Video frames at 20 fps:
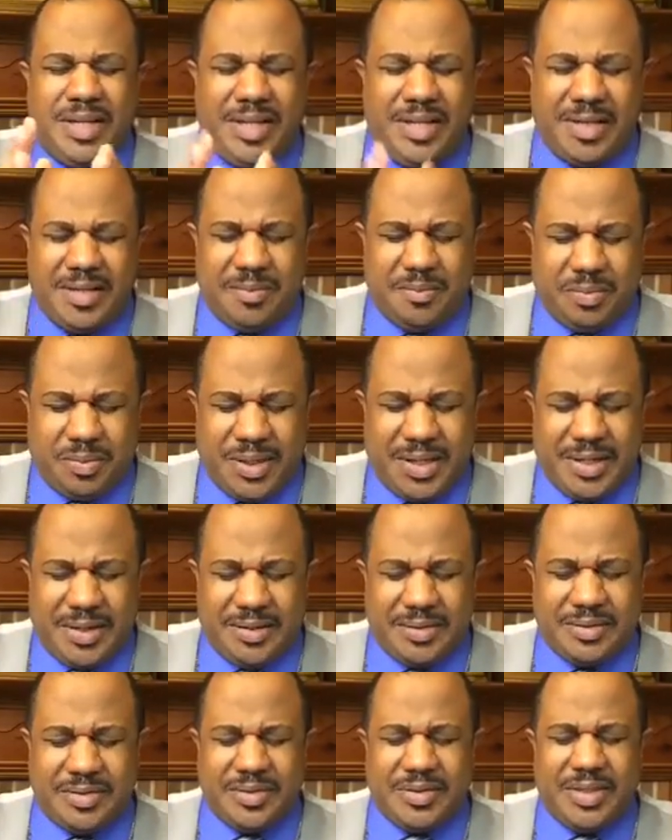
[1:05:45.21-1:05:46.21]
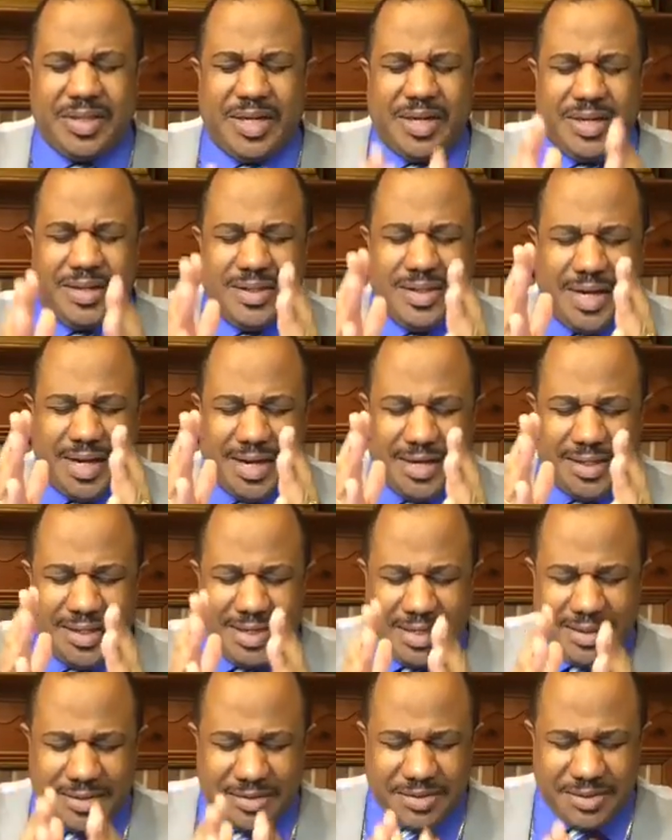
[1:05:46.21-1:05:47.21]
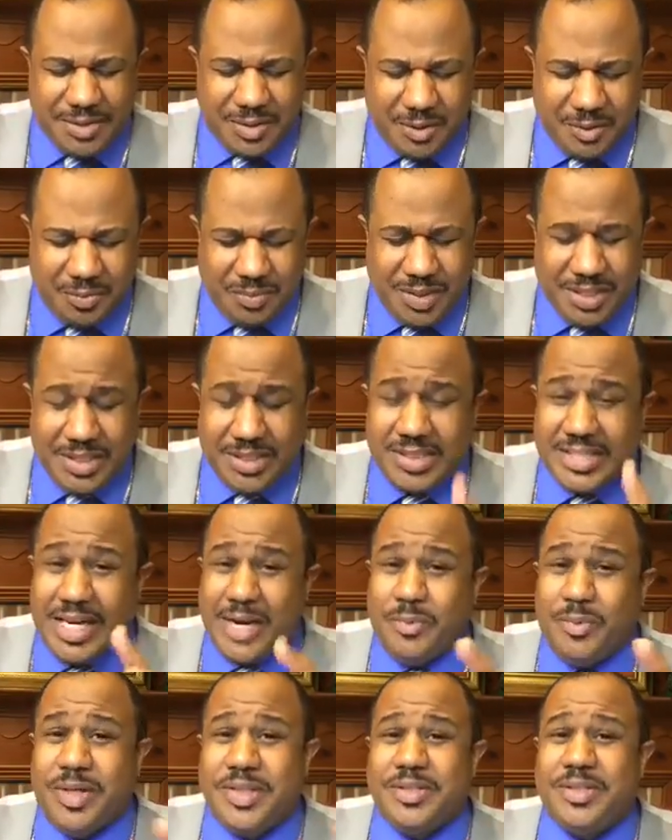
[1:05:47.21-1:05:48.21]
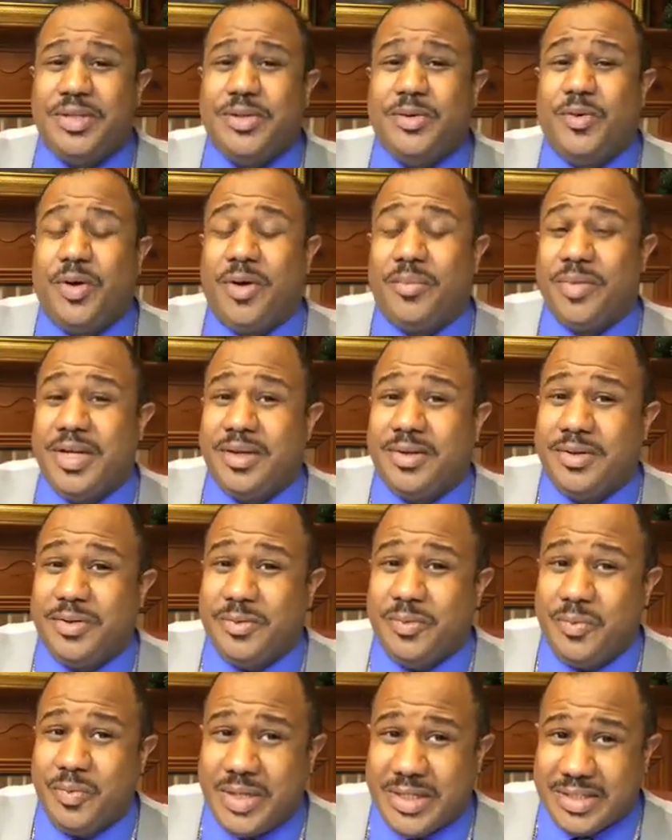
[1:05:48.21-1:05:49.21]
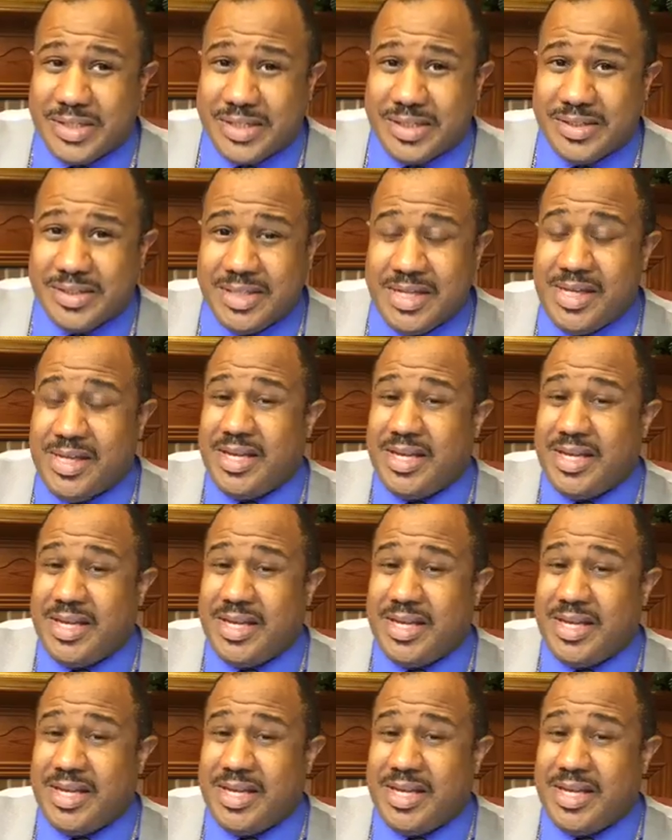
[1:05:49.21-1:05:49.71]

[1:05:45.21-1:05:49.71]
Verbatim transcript: in prayer and God, now you showed me this. Now what do you want me to do with it?